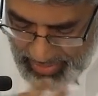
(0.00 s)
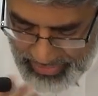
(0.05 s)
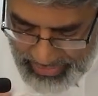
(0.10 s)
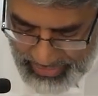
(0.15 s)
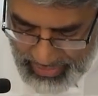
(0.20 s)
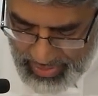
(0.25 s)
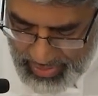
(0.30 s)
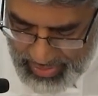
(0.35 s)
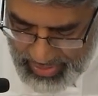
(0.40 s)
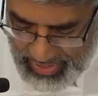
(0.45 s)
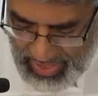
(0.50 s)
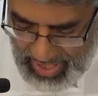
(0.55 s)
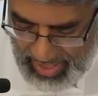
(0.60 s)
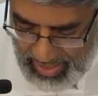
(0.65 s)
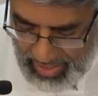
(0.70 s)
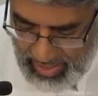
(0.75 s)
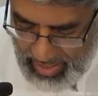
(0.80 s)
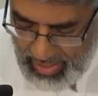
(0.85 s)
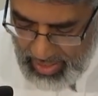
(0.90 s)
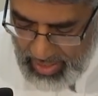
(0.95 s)
The third
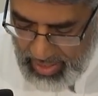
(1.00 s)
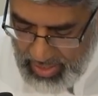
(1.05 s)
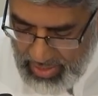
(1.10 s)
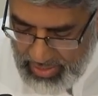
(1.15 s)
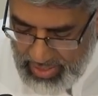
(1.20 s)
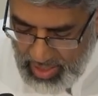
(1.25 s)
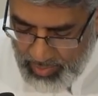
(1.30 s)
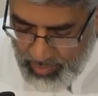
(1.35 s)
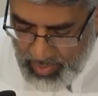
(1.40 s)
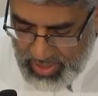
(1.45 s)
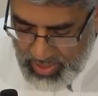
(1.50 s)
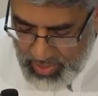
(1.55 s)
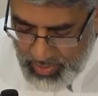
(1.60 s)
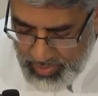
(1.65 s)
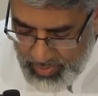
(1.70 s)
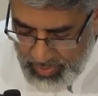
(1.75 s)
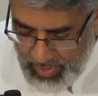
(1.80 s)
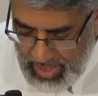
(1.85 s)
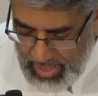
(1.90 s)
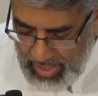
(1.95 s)
thing that we
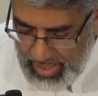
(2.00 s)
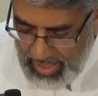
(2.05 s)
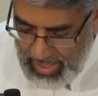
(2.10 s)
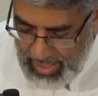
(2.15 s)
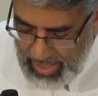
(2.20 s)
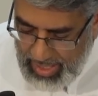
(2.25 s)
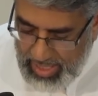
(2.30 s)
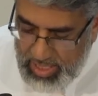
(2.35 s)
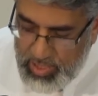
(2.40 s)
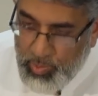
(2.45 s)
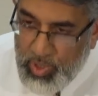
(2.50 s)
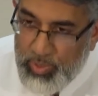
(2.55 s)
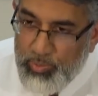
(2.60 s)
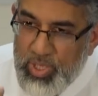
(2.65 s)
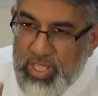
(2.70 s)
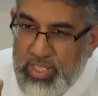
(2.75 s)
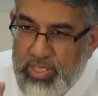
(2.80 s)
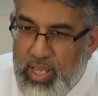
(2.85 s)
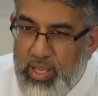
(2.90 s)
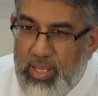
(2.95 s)
do is when
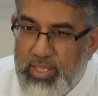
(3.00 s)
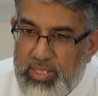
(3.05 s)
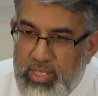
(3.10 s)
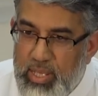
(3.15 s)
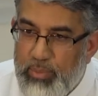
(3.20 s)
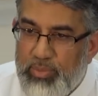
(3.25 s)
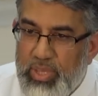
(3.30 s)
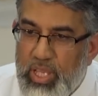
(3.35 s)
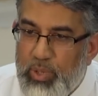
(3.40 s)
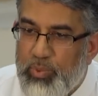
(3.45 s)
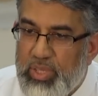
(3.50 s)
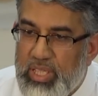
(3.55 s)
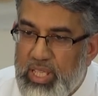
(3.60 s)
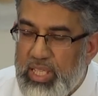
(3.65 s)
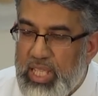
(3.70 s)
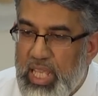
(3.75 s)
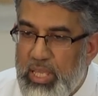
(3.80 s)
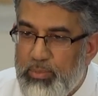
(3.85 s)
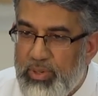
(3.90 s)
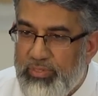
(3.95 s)
we start something with the
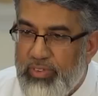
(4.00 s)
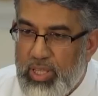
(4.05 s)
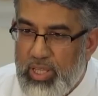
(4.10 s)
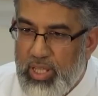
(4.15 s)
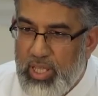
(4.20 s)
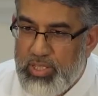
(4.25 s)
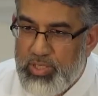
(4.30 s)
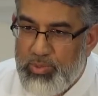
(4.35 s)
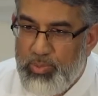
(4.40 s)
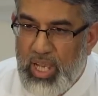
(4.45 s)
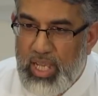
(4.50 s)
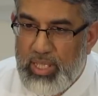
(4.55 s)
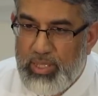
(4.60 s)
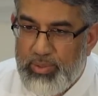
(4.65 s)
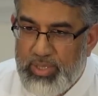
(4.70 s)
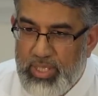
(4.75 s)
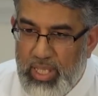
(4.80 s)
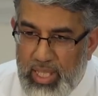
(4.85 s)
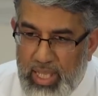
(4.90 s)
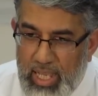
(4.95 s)
name of Allah subhanahu
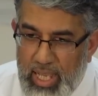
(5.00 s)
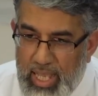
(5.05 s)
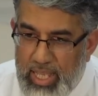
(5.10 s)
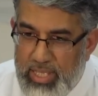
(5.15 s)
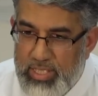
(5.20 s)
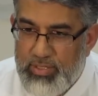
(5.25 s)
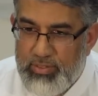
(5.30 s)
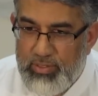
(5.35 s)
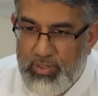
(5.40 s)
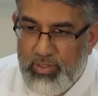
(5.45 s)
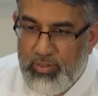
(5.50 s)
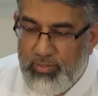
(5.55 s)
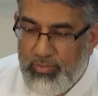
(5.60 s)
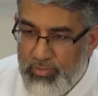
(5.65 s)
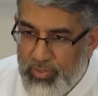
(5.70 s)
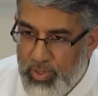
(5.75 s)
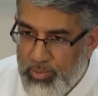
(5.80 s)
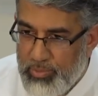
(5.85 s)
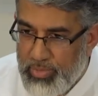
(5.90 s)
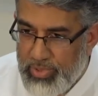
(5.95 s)
wa ta'ala, as
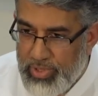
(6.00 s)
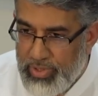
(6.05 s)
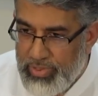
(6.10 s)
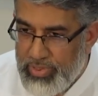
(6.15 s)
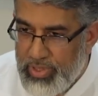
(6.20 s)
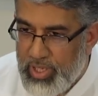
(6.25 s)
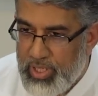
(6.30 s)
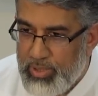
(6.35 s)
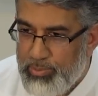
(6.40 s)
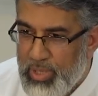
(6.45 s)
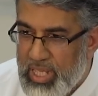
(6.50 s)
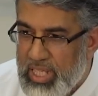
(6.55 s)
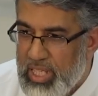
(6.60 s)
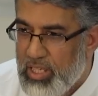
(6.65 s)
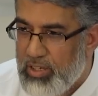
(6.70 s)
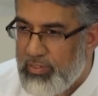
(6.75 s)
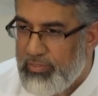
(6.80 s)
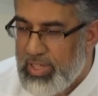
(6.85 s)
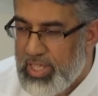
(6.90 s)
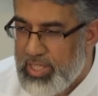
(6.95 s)
from the third
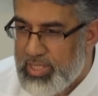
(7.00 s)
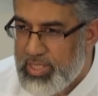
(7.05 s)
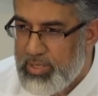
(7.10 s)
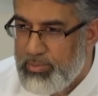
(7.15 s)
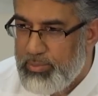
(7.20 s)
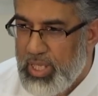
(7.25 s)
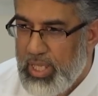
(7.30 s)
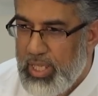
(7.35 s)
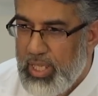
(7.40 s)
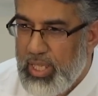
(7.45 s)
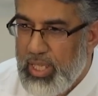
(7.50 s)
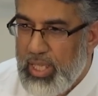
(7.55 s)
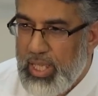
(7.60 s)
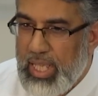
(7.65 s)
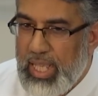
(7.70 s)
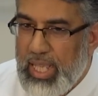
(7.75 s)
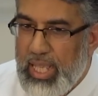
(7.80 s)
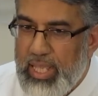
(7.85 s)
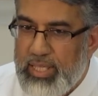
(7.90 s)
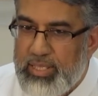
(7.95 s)
meaning of ism,
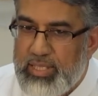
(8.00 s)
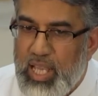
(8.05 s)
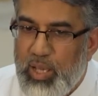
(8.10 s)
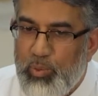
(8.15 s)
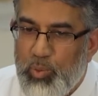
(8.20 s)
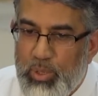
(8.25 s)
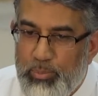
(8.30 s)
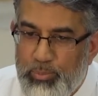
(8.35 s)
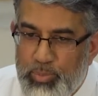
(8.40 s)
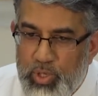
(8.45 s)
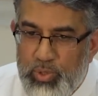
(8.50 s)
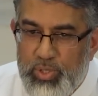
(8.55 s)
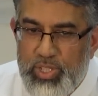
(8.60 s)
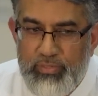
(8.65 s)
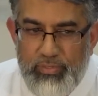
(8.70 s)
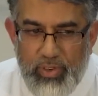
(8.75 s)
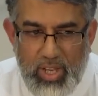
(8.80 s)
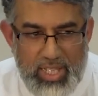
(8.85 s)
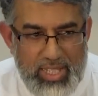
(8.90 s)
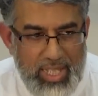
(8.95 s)
is that we
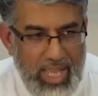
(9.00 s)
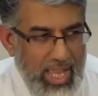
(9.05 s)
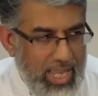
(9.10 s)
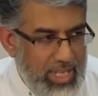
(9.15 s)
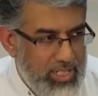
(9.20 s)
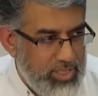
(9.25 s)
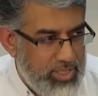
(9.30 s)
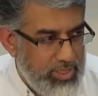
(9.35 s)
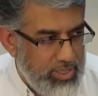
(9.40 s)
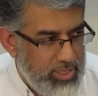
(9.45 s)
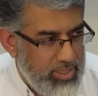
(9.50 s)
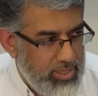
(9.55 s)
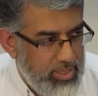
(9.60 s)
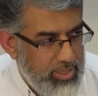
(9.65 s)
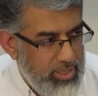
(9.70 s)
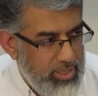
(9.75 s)
beautify the action.